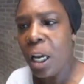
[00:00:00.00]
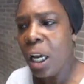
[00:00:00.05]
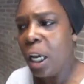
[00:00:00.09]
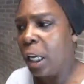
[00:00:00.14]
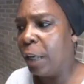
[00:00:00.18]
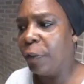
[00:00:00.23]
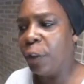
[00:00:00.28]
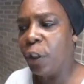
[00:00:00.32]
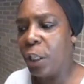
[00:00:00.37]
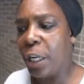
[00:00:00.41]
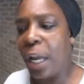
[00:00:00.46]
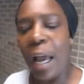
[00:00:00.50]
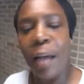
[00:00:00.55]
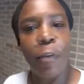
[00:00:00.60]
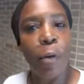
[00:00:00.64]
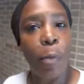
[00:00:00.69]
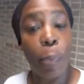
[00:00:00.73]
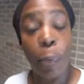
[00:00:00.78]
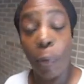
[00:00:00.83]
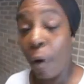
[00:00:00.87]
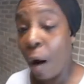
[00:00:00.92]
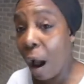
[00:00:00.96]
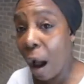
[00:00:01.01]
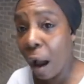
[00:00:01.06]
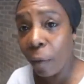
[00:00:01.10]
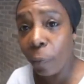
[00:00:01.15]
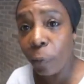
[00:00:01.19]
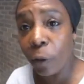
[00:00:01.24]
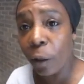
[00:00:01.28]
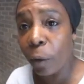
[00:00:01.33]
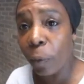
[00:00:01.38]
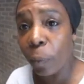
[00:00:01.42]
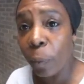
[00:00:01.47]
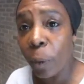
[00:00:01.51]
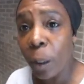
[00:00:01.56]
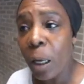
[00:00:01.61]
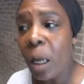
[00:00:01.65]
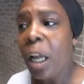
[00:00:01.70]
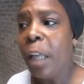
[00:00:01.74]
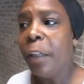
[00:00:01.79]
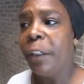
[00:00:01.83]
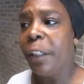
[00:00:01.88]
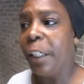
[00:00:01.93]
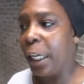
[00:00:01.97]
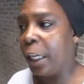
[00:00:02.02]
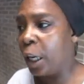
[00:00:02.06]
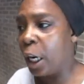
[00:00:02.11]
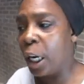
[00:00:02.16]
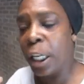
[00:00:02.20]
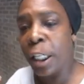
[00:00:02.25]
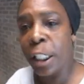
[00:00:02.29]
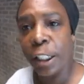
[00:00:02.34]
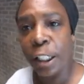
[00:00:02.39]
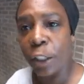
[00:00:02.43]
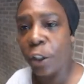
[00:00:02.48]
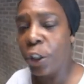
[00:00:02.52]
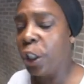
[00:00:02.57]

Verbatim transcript: If she have a problem, there is the